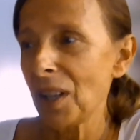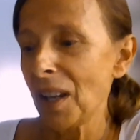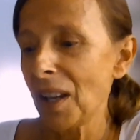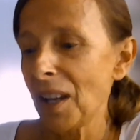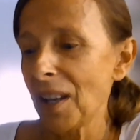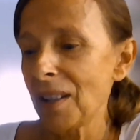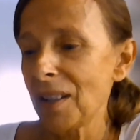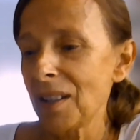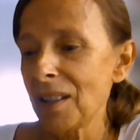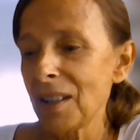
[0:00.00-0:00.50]

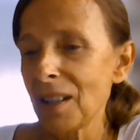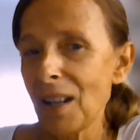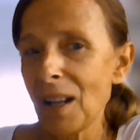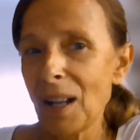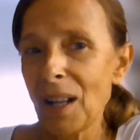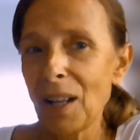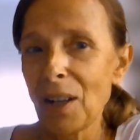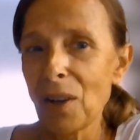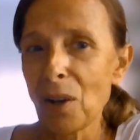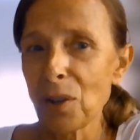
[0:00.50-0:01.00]

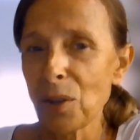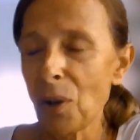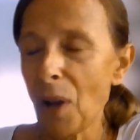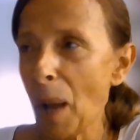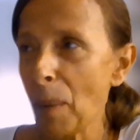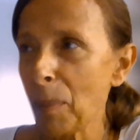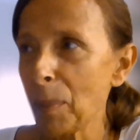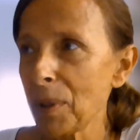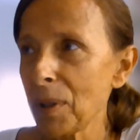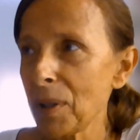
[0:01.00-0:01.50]
it also
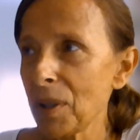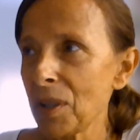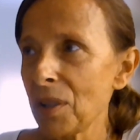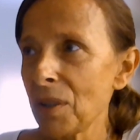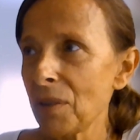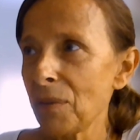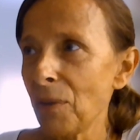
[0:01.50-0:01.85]
happens